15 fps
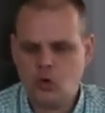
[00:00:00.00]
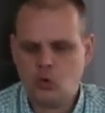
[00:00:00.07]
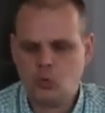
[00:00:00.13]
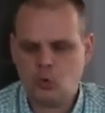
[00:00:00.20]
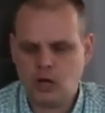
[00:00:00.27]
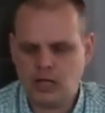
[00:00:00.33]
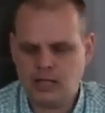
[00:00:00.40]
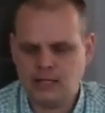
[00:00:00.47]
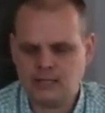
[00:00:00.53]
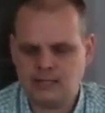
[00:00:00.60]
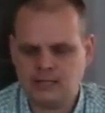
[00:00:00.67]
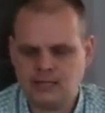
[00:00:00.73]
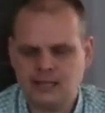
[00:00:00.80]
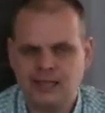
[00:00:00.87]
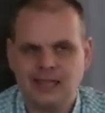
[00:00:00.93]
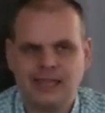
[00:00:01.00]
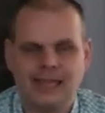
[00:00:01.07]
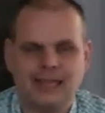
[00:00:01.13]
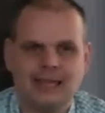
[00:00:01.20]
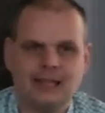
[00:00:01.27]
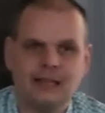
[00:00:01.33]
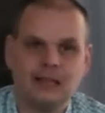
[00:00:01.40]
was
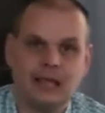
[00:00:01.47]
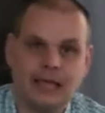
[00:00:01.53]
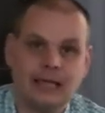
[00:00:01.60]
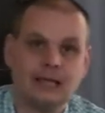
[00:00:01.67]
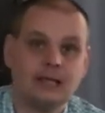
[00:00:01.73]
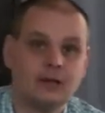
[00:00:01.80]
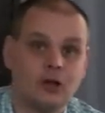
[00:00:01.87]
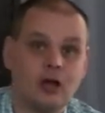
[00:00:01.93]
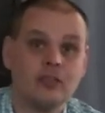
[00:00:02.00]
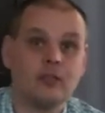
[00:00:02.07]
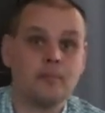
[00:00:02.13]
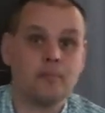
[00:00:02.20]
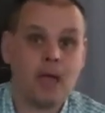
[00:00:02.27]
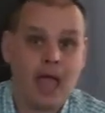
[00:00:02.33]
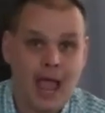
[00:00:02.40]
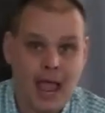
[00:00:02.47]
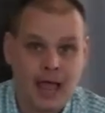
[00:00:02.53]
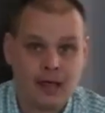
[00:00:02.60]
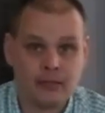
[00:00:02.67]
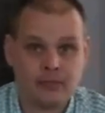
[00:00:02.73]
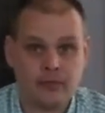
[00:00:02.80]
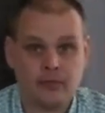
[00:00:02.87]
it landed on the
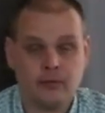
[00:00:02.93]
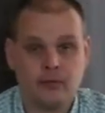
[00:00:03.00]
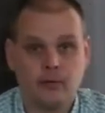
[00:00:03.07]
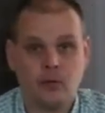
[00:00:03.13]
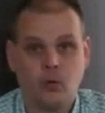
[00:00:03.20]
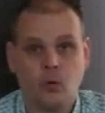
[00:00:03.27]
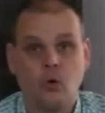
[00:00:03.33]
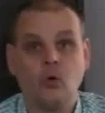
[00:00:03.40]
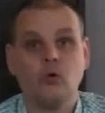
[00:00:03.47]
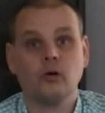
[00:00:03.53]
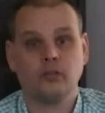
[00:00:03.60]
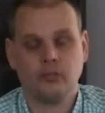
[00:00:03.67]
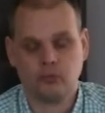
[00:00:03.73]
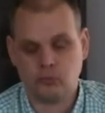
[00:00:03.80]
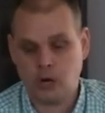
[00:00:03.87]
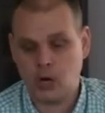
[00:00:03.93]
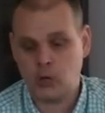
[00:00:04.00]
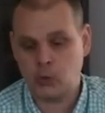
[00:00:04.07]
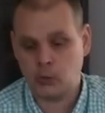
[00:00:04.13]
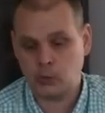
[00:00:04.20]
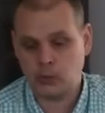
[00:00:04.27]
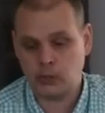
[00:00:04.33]
path or the
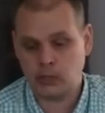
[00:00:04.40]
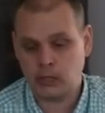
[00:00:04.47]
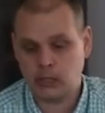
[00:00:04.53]
road.